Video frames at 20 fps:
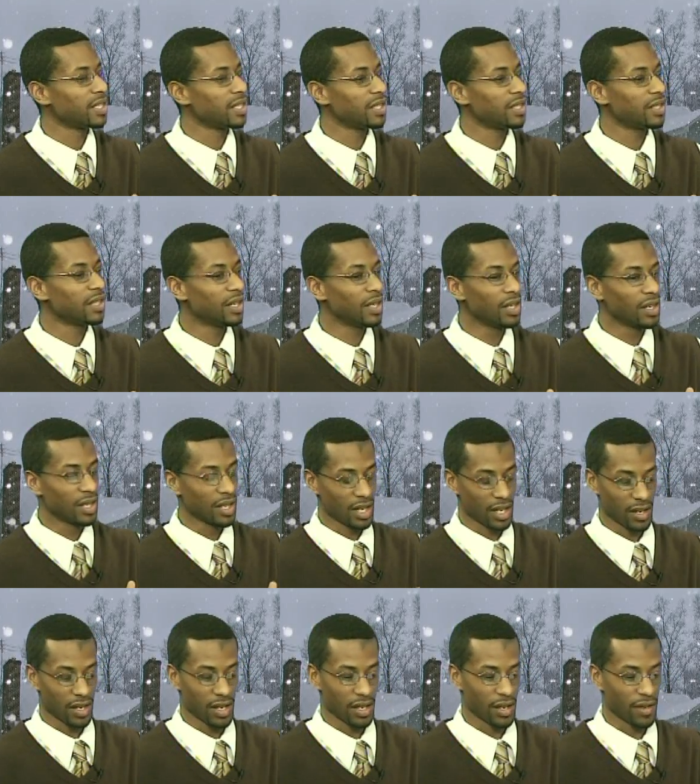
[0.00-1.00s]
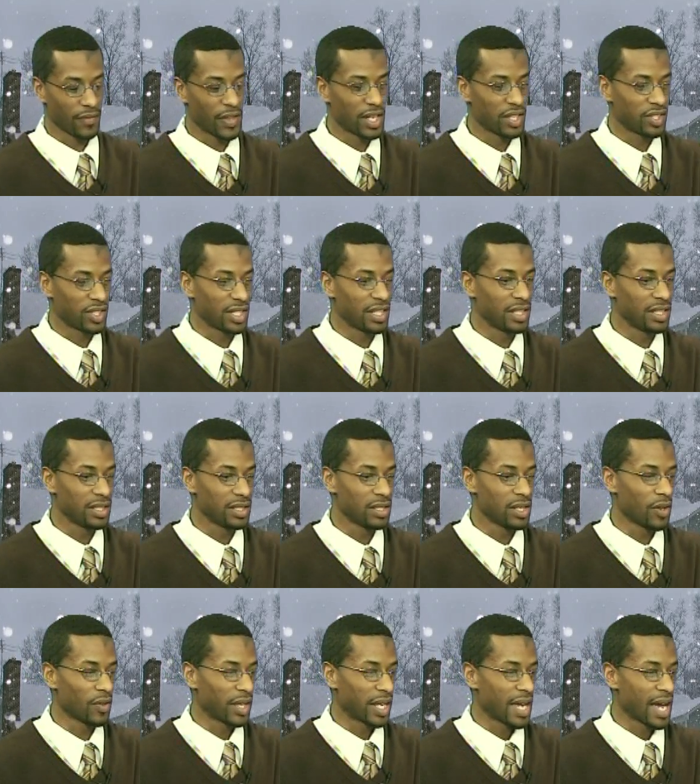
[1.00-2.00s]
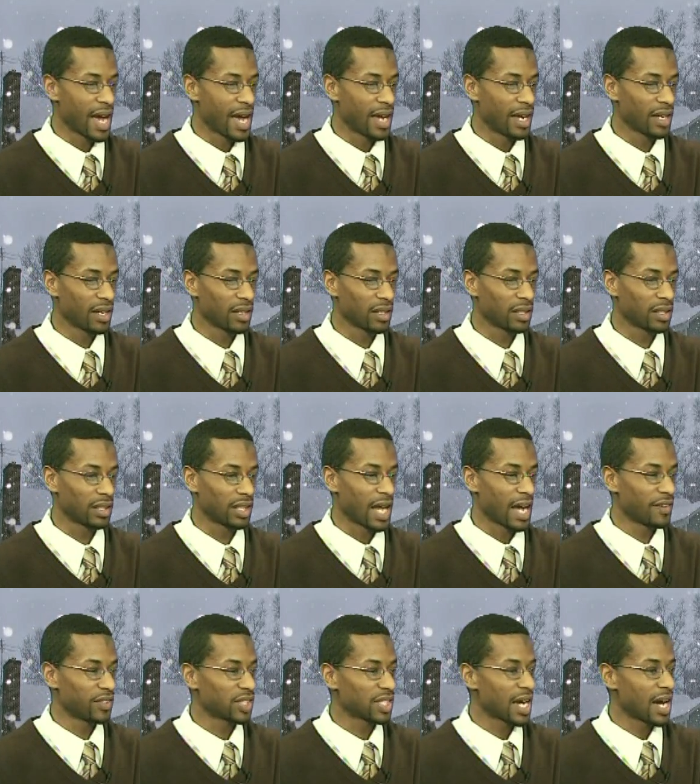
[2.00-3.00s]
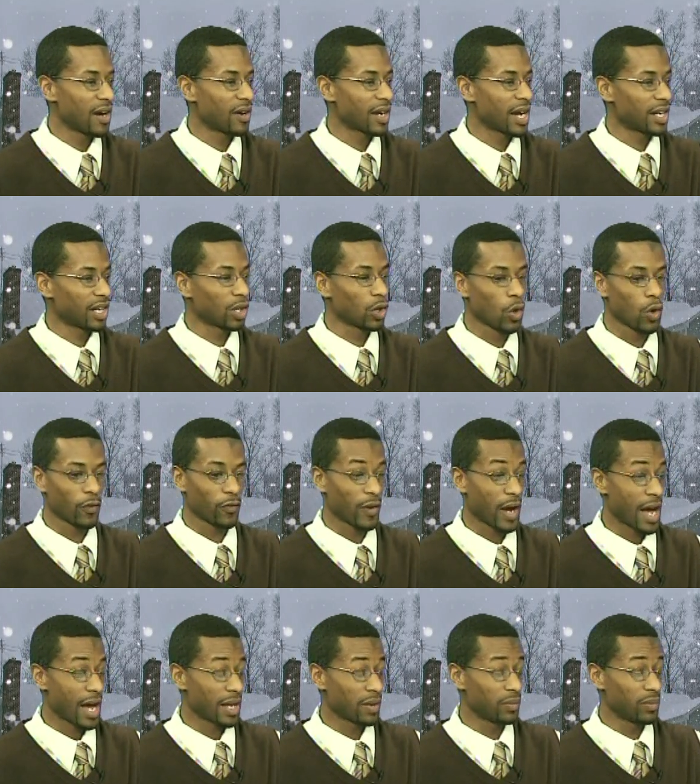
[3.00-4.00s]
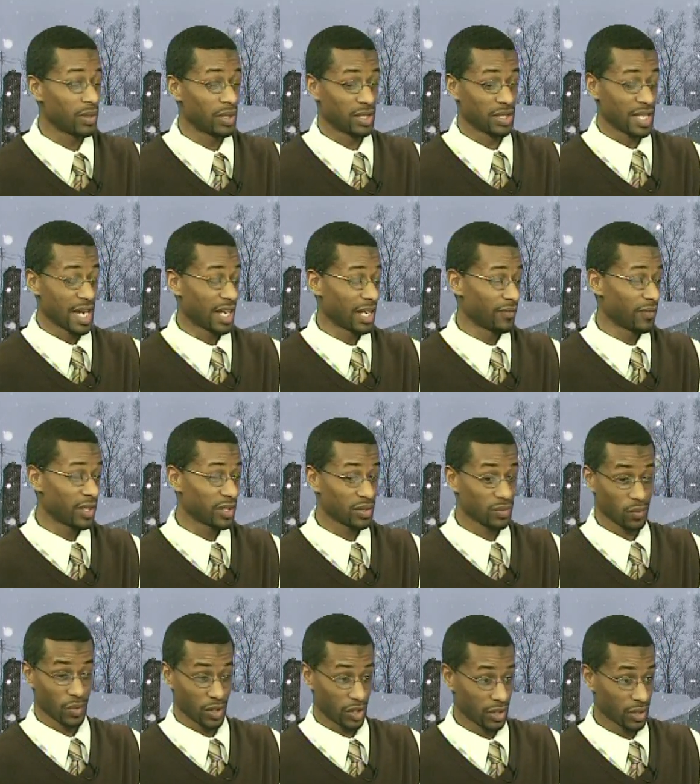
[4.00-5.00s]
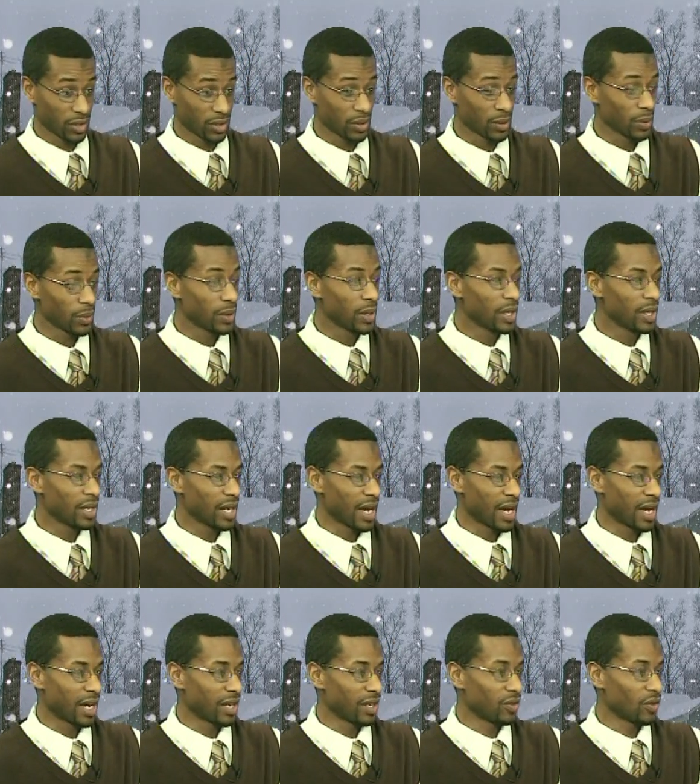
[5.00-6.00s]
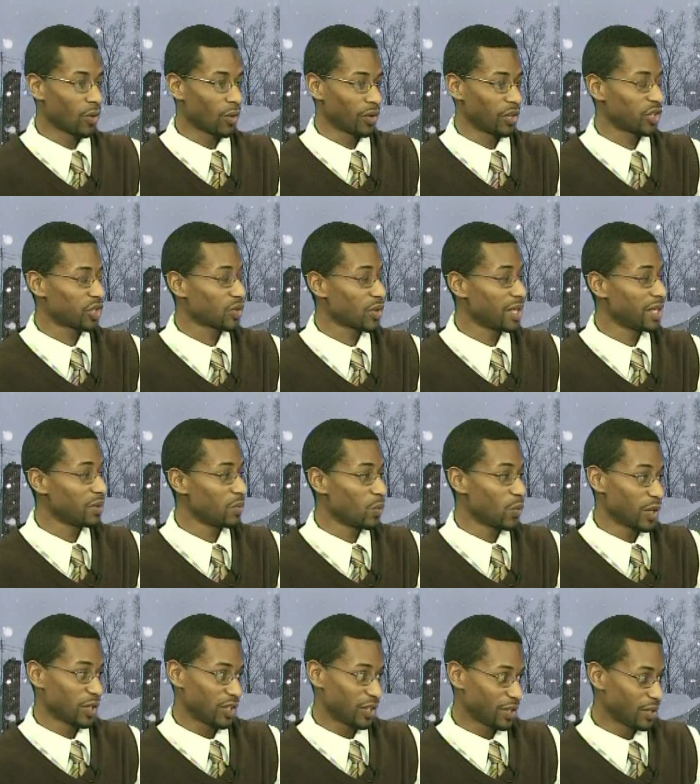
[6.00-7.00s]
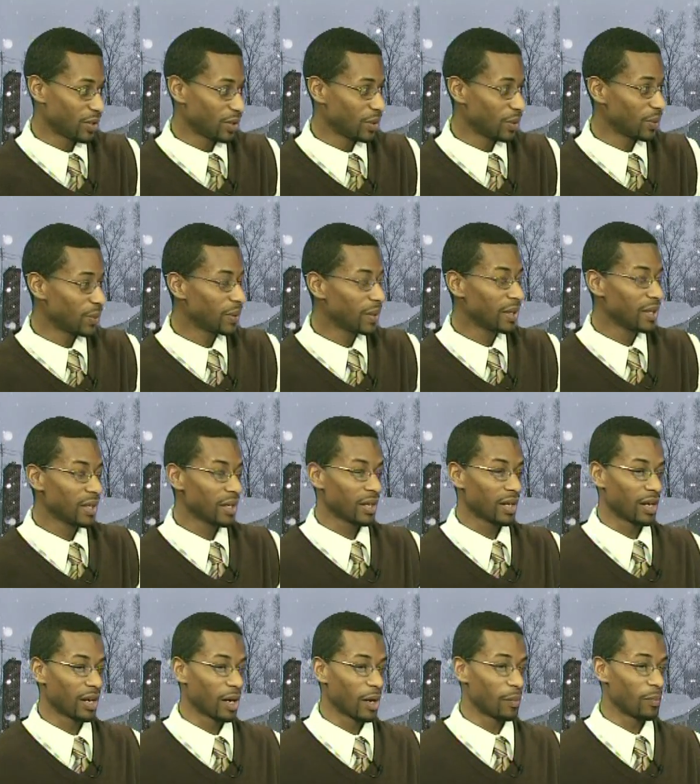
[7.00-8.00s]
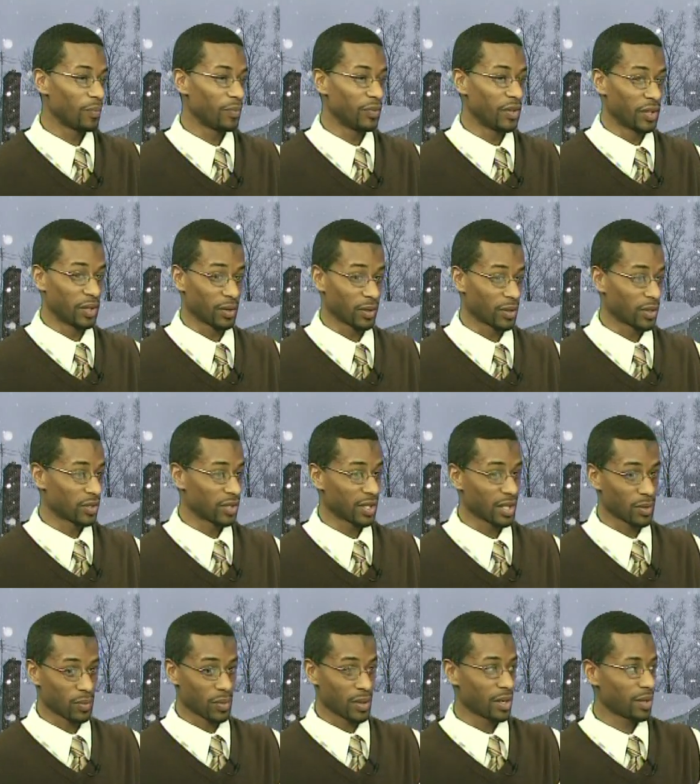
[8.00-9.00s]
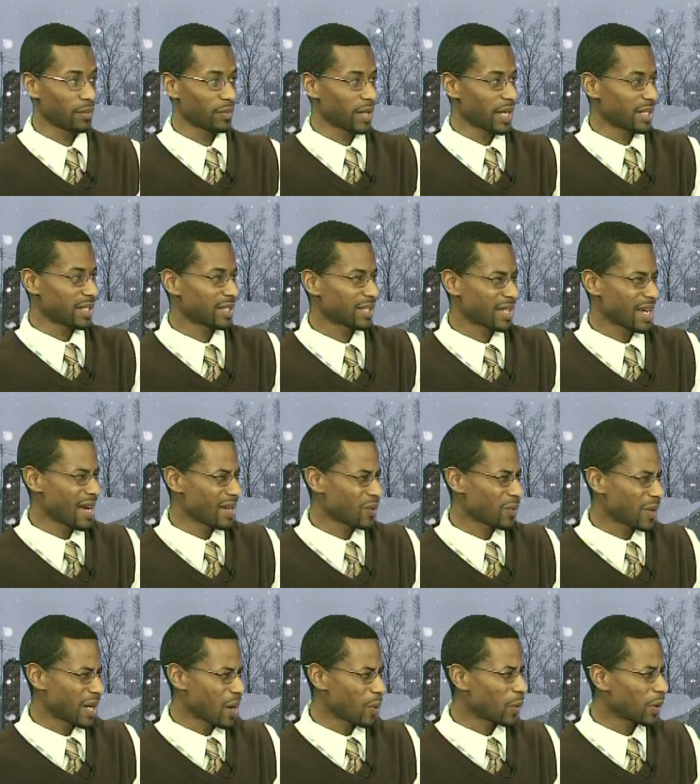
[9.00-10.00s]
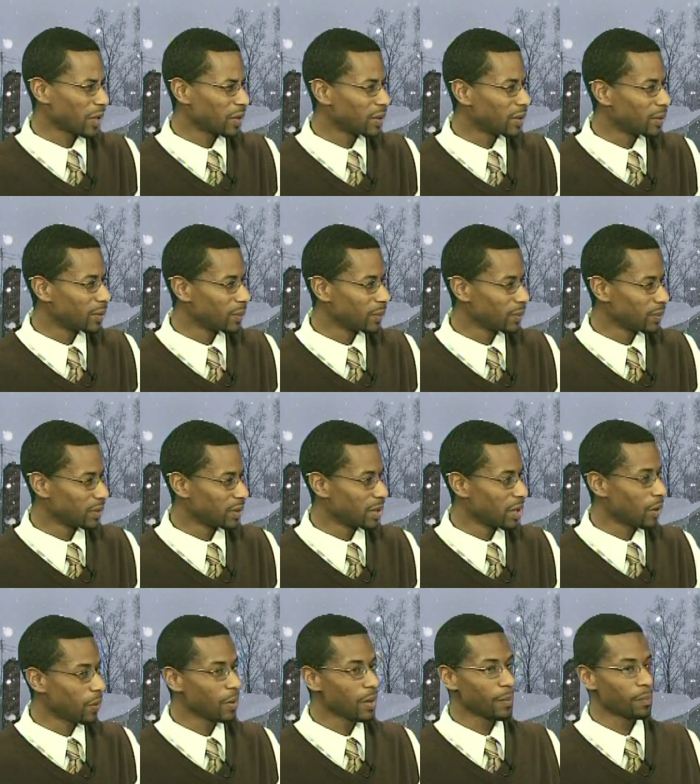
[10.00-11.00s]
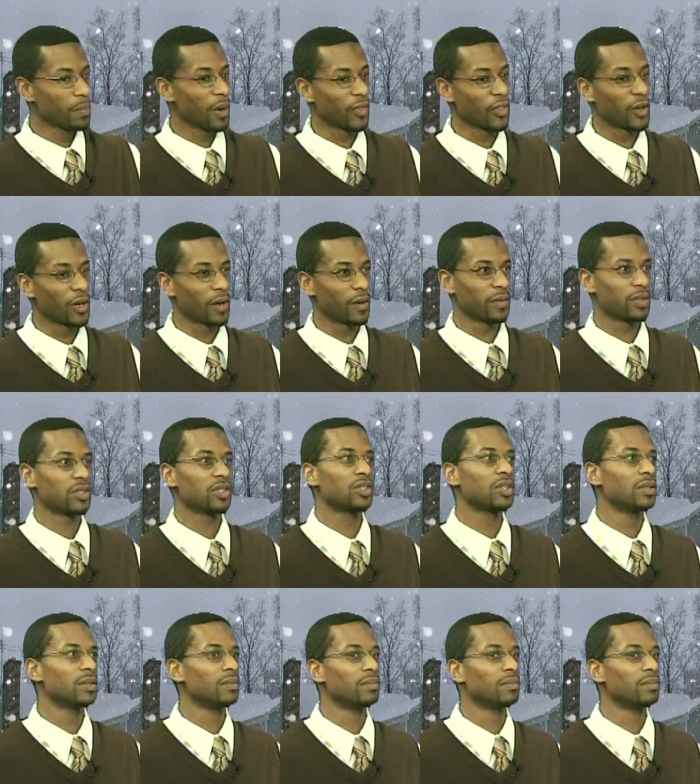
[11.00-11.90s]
see the gang lifestyle kind of glorified in television, which you do, and on the street, which you do, then they're going to say, well, that's kind of what I want to do, But there are